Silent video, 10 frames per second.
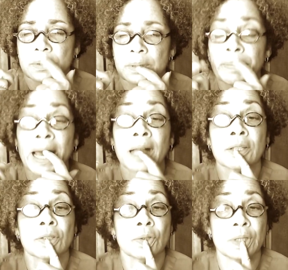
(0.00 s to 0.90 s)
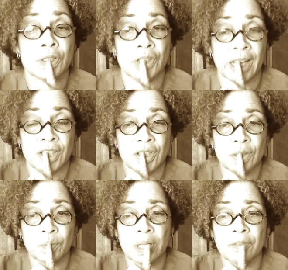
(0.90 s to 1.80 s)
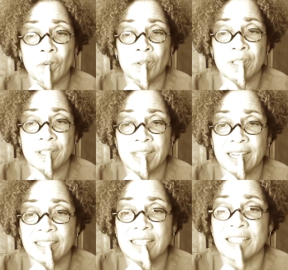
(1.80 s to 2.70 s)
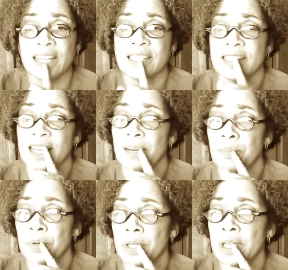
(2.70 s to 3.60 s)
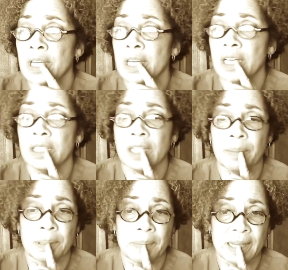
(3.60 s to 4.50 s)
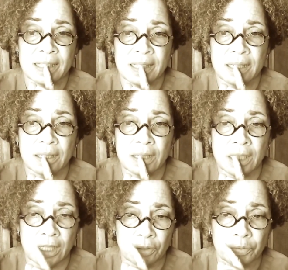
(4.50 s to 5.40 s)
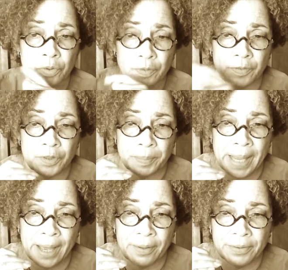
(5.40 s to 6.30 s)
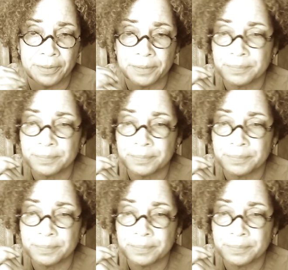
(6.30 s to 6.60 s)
palatal injection when they've gone to the dentist. The dentist had to put numbing medicine in the roof of your mouth.